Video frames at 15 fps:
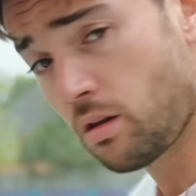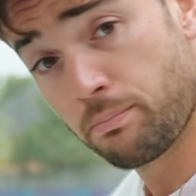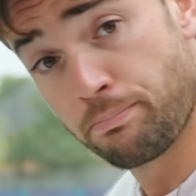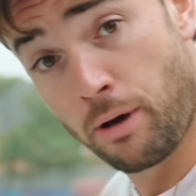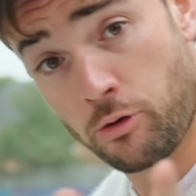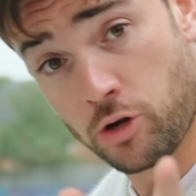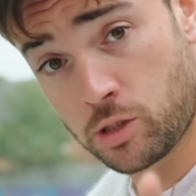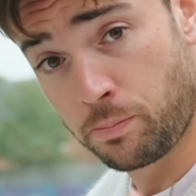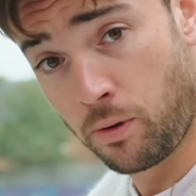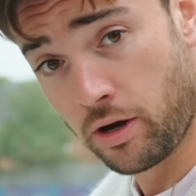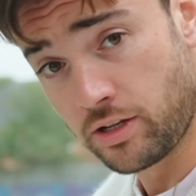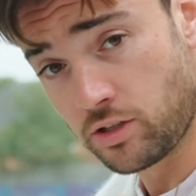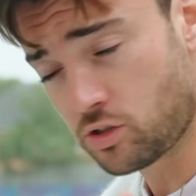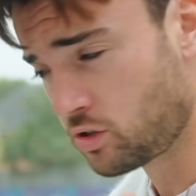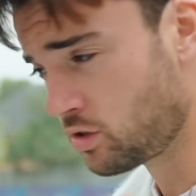Bonus
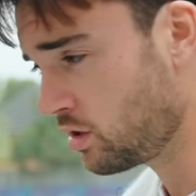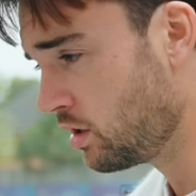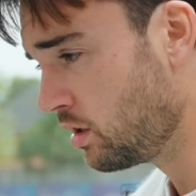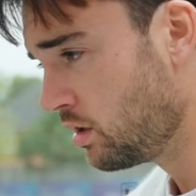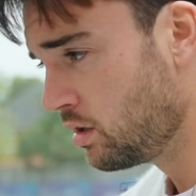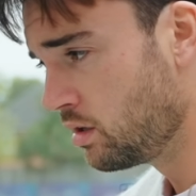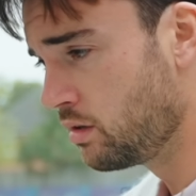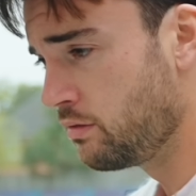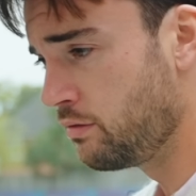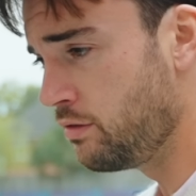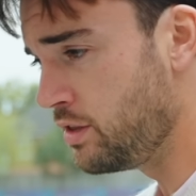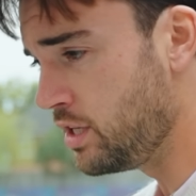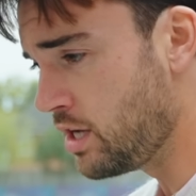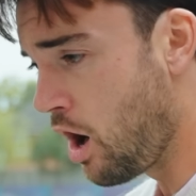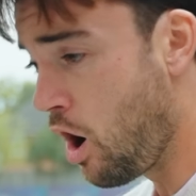points for
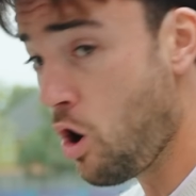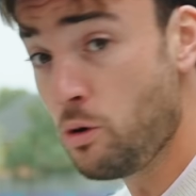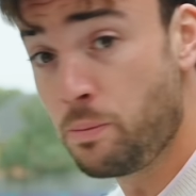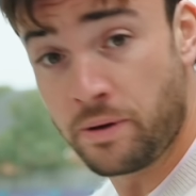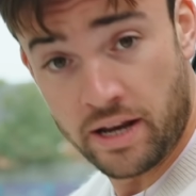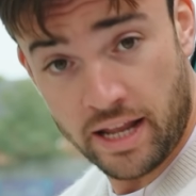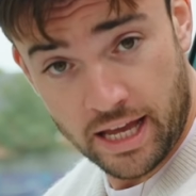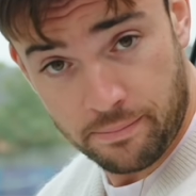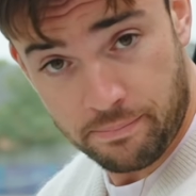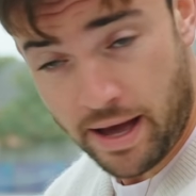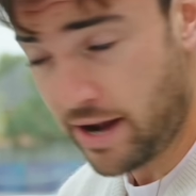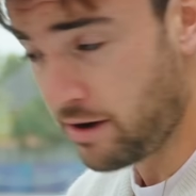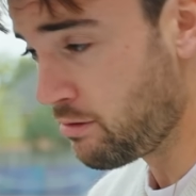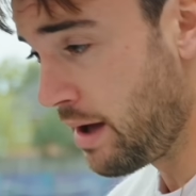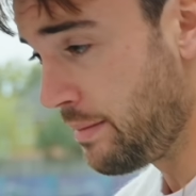the opening
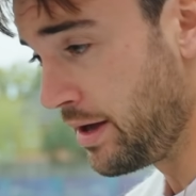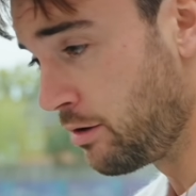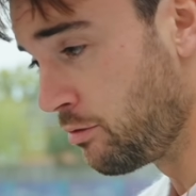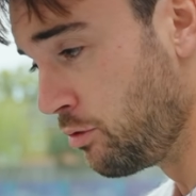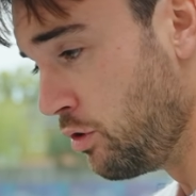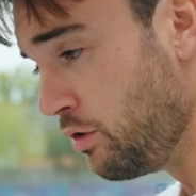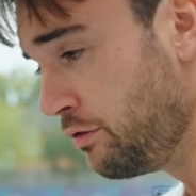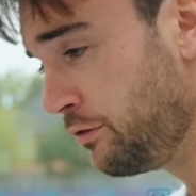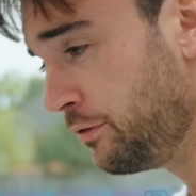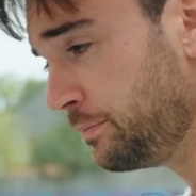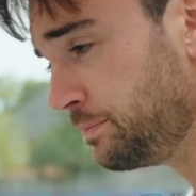panoramic roof.